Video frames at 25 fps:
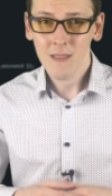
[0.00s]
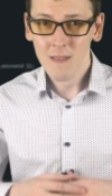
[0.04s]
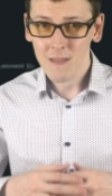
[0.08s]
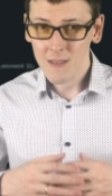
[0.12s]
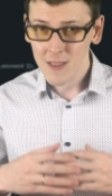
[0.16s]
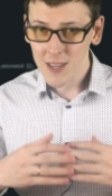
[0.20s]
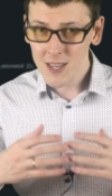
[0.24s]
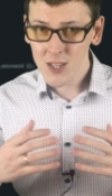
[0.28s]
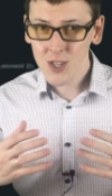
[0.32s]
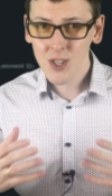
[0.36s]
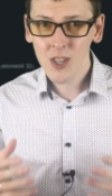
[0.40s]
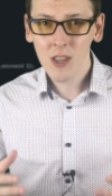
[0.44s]

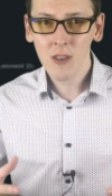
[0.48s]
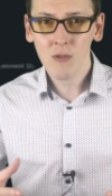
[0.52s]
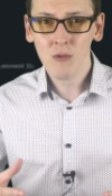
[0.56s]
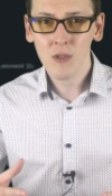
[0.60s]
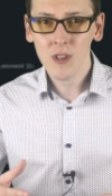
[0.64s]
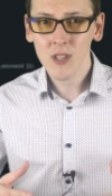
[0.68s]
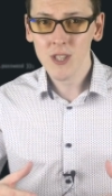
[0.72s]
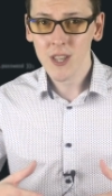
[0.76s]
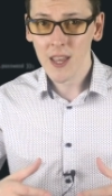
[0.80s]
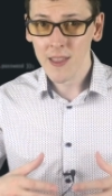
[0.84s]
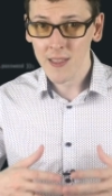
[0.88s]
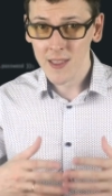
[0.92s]
This
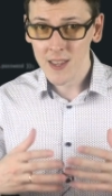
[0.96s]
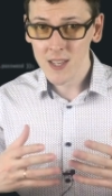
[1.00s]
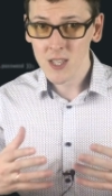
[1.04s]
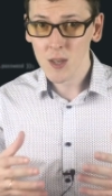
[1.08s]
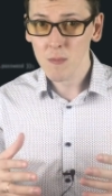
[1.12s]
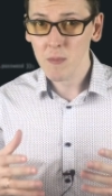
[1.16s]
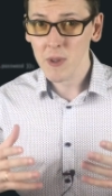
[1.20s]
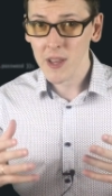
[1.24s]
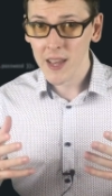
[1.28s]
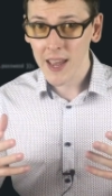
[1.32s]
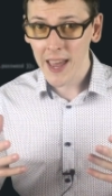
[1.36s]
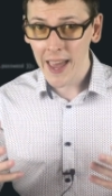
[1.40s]
series and this
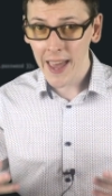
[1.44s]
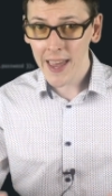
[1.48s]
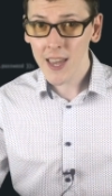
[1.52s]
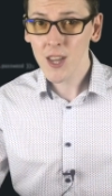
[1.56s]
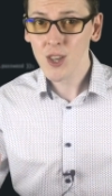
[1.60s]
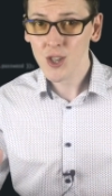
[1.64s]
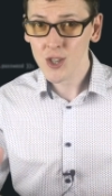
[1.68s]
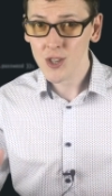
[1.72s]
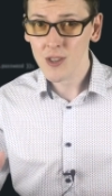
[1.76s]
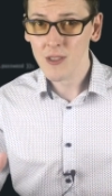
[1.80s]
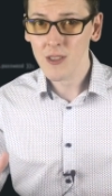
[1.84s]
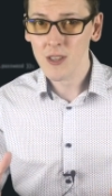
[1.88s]

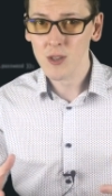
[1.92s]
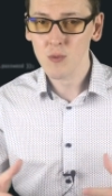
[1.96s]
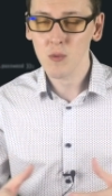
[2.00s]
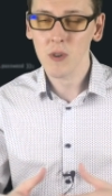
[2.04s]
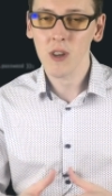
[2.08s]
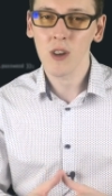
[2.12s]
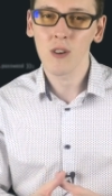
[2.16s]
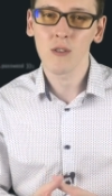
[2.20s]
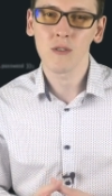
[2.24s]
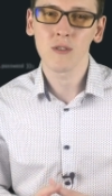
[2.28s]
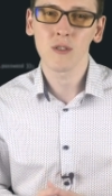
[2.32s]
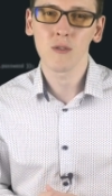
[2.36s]
application that
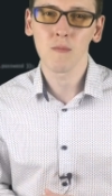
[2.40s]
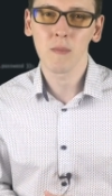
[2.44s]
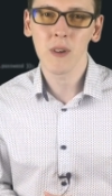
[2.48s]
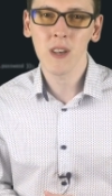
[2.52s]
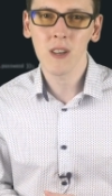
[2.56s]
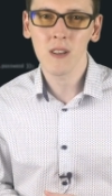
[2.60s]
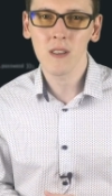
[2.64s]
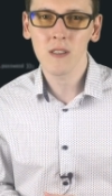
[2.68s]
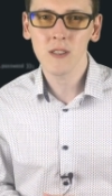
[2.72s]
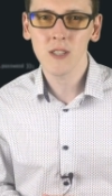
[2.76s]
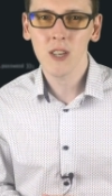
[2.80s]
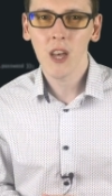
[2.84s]
we're going to
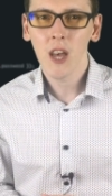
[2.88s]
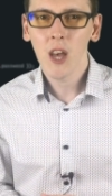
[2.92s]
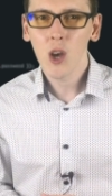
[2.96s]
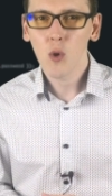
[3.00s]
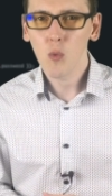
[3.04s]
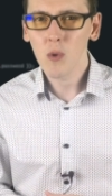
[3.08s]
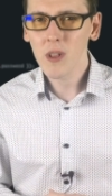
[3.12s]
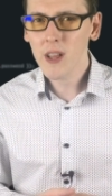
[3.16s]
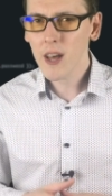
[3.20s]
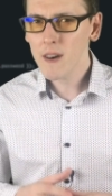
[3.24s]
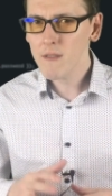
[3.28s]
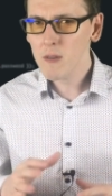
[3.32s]
build
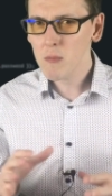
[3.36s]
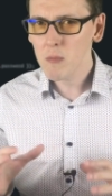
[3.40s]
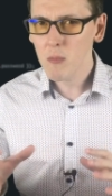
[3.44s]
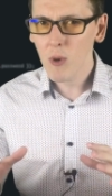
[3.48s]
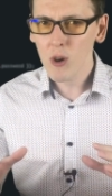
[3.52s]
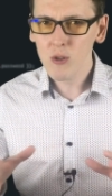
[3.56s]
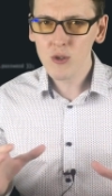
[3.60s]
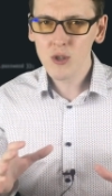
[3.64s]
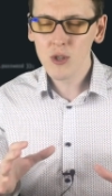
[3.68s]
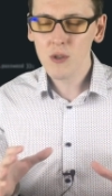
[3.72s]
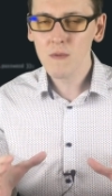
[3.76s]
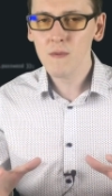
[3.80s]
will cover
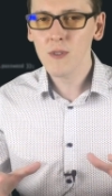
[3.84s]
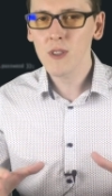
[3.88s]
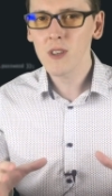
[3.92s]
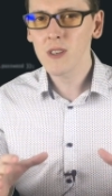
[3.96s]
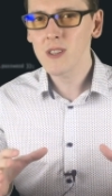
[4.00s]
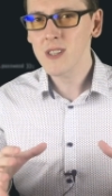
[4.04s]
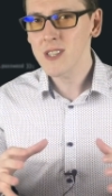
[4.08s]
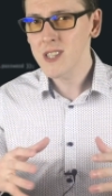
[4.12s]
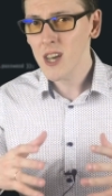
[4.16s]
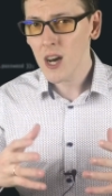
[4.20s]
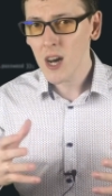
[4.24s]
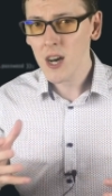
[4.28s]
most of
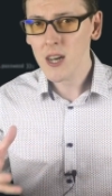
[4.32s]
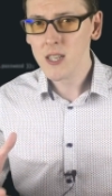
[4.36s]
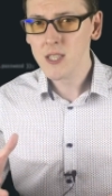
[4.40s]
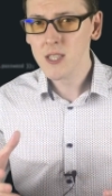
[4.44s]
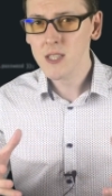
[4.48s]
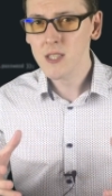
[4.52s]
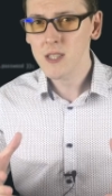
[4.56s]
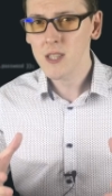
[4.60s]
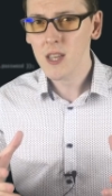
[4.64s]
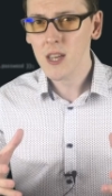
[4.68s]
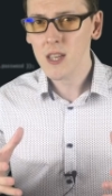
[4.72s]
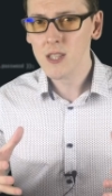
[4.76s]
the
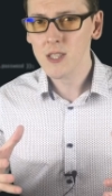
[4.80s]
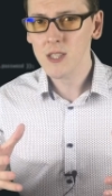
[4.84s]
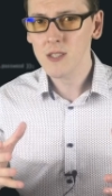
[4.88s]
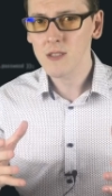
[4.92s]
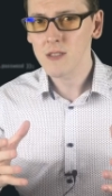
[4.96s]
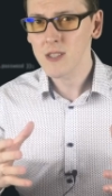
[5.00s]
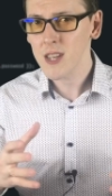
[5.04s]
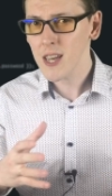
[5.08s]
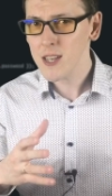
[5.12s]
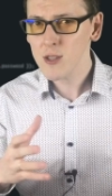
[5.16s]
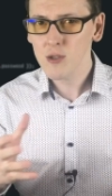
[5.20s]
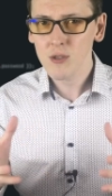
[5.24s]
tasks that
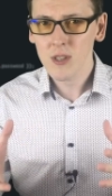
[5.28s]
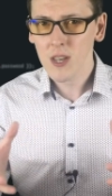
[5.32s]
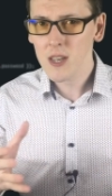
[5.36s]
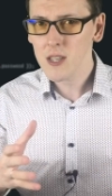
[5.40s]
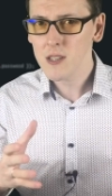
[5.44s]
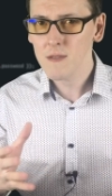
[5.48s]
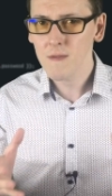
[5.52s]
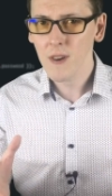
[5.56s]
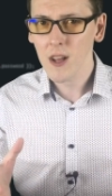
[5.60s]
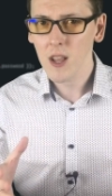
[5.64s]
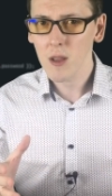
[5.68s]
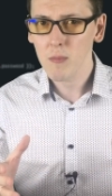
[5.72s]
day-to-day -day
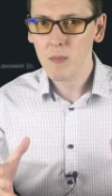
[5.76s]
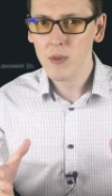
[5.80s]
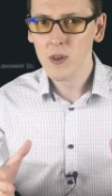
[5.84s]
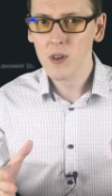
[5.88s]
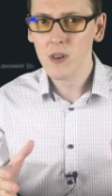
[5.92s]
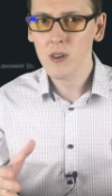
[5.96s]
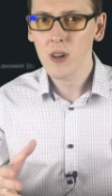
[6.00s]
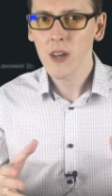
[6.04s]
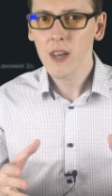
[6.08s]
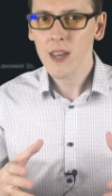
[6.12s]
developer